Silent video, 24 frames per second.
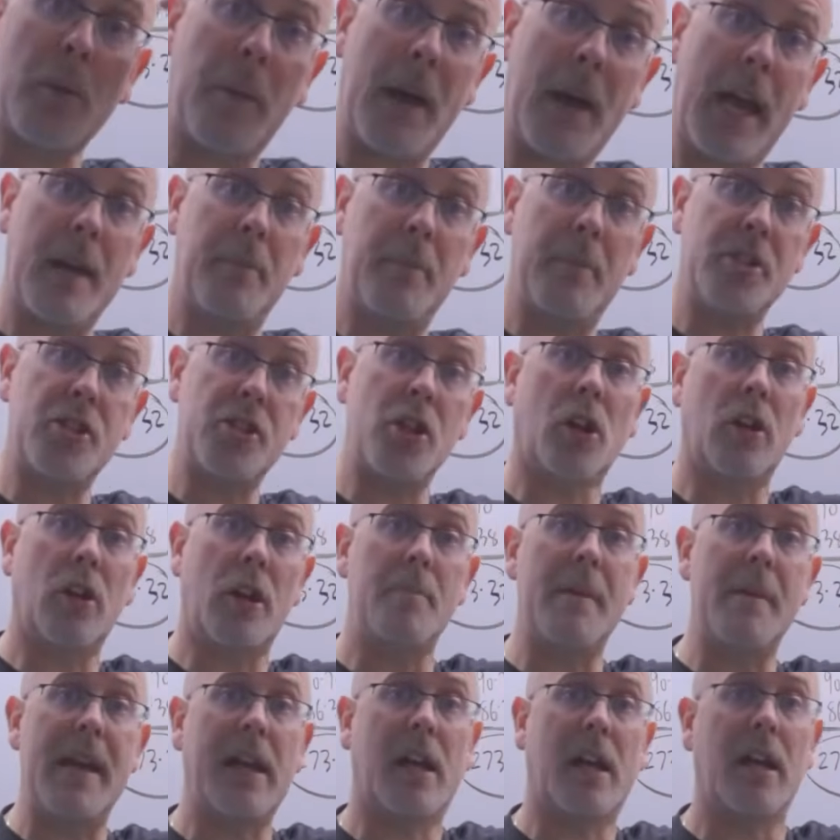payments you're going to
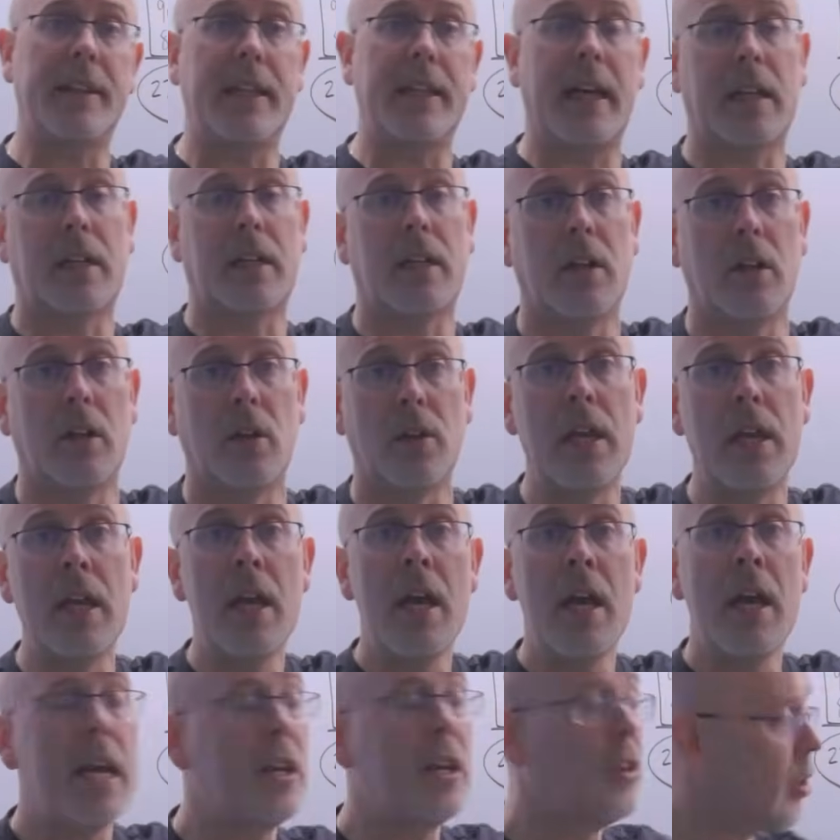make on that loan.
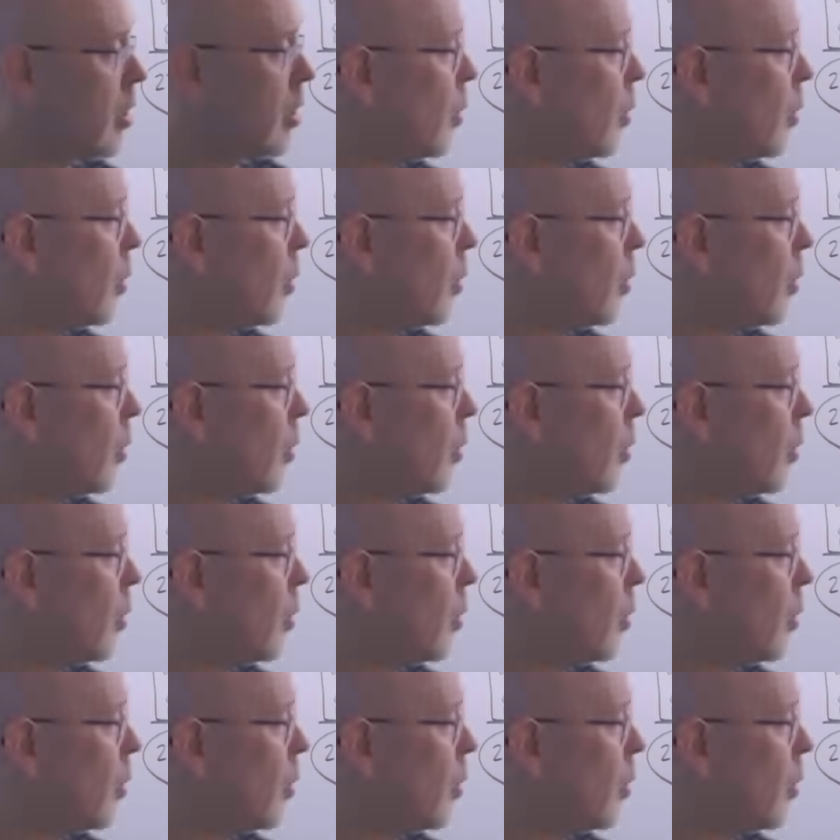In other